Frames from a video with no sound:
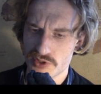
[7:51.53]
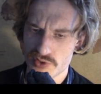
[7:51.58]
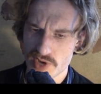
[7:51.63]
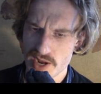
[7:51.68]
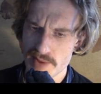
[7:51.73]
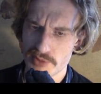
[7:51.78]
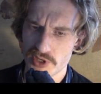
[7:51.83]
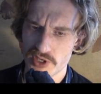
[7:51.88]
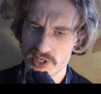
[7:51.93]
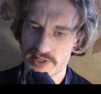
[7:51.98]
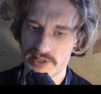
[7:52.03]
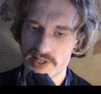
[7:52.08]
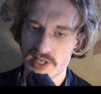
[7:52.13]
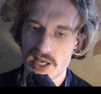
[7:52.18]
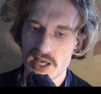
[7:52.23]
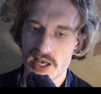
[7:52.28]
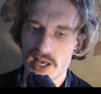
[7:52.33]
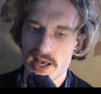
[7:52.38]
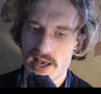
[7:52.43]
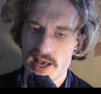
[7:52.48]
tripoints,
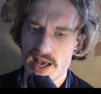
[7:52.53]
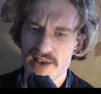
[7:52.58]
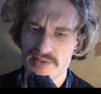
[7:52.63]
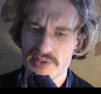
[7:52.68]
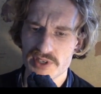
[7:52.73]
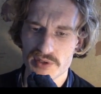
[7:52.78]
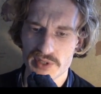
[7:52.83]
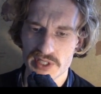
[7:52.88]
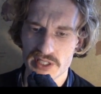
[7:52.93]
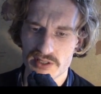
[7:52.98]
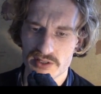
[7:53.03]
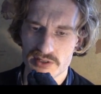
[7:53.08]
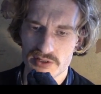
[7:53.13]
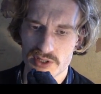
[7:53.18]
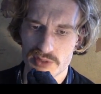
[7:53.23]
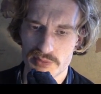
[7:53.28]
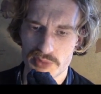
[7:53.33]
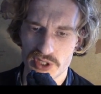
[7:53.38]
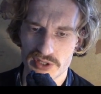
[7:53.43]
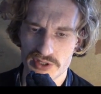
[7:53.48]
have agreed
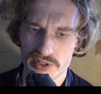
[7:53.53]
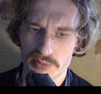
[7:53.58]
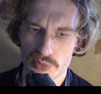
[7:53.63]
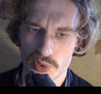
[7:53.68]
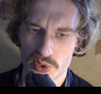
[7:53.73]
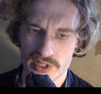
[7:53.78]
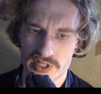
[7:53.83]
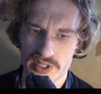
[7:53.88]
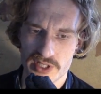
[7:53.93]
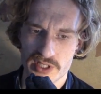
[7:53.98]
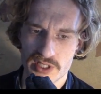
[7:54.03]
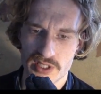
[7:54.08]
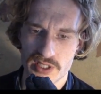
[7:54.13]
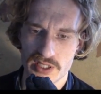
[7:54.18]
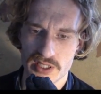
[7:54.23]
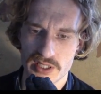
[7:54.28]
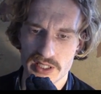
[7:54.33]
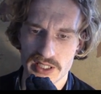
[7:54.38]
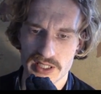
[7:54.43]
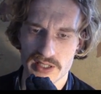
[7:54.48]
to build a bridge
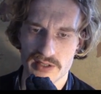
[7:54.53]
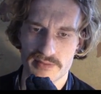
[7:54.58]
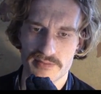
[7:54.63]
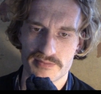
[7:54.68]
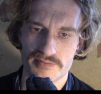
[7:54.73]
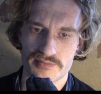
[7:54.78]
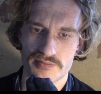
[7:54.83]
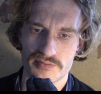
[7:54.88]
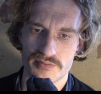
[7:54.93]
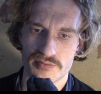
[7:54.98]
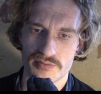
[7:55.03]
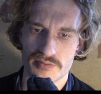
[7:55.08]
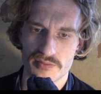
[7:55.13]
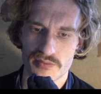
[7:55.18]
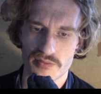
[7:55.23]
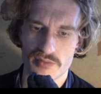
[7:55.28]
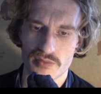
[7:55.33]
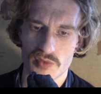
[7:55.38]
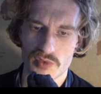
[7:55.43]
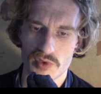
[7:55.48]
here,
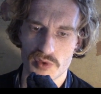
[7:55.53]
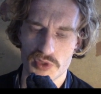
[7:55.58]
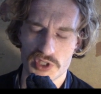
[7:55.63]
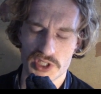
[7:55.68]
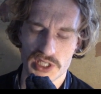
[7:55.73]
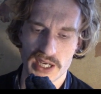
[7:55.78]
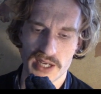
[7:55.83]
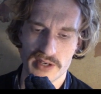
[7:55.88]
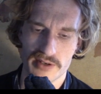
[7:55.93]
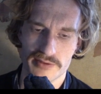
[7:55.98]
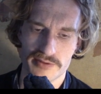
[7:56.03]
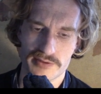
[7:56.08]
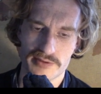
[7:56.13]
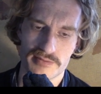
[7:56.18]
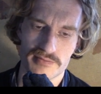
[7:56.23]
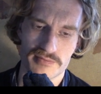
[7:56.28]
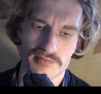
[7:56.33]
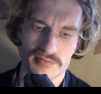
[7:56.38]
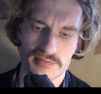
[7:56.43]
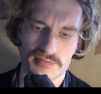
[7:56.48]
which kind of
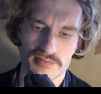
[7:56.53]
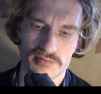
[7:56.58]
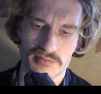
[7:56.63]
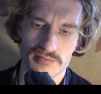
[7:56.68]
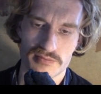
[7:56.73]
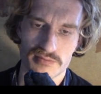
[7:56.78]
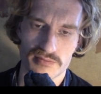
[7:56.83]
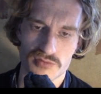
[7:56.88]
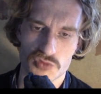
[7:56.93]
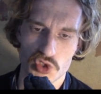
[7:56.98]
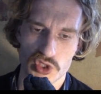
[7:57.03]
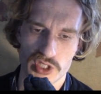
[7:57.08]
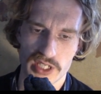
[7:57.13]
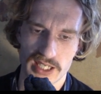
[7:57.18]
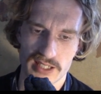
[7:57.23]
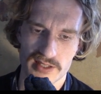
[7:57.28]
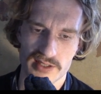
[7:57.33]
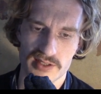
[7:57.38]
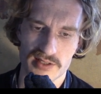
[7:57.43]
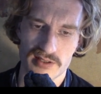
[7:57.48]

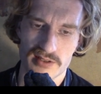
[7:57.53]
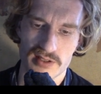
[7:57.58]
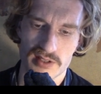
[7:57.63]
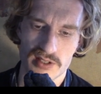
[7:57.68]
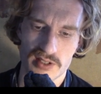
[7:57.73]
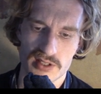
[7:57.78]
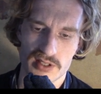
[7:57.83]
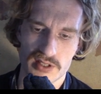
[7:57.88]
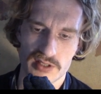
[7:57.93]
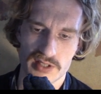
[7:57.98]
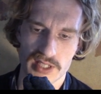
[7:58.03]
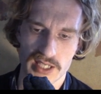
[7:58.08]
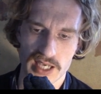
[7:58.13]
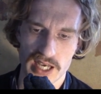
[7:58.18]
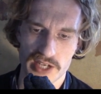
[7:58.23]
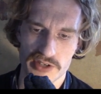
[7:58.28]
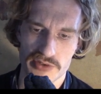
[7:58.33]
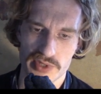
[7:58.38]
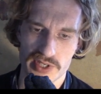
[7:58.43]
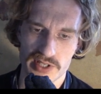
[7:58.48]
connects the
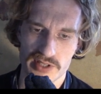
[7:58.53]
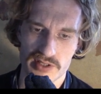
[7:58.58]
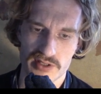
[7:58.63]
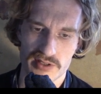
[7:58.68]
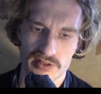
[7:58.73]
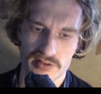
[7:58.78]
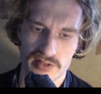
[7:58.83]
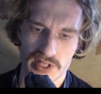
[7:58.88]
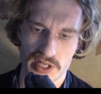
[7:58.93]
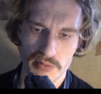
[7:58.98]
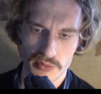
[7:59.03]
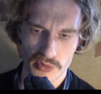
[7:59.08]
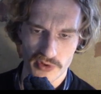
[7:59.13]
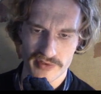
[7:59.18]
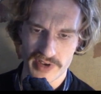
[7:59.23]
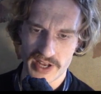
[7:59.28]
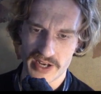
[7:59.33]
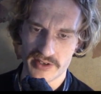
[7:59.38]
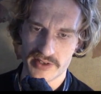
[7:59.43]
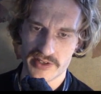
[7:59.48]
countries that
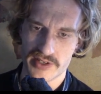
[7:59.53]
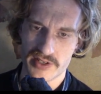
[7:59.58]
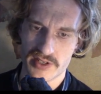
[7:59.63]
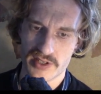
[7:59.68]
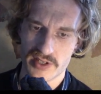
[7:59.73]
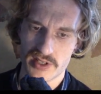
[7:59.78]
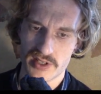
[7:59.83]
prevent